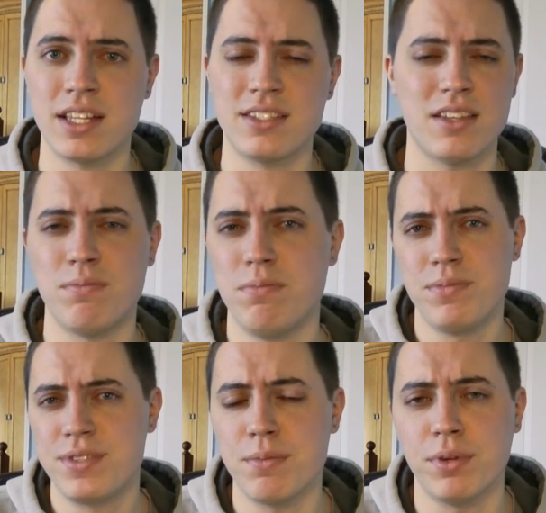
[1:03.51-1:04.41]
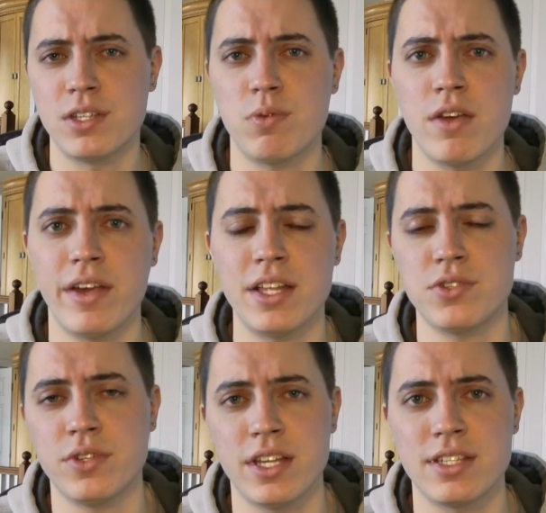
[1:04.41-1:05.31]
That's the simplest way of
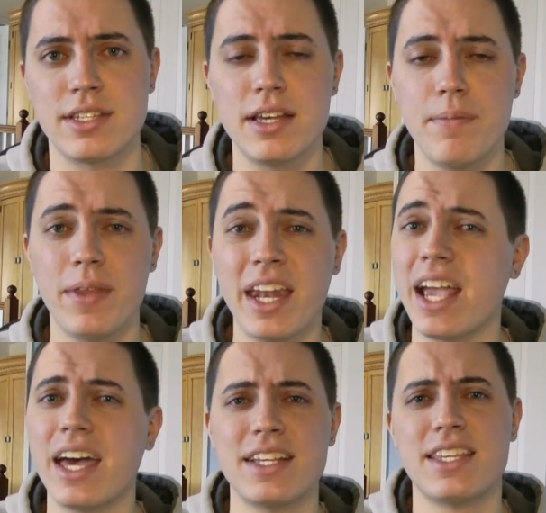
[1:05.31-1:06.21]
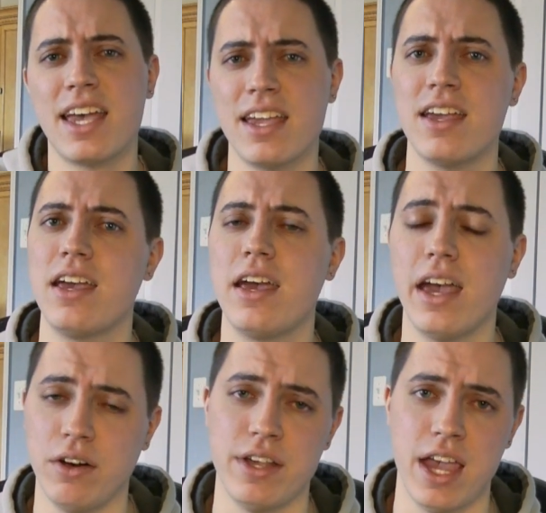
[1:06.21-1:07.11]
answering this. And I gotta say,
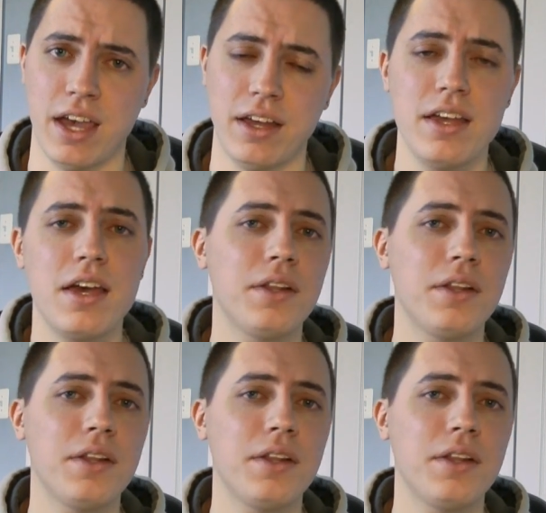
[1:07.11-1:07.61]
hell yeah.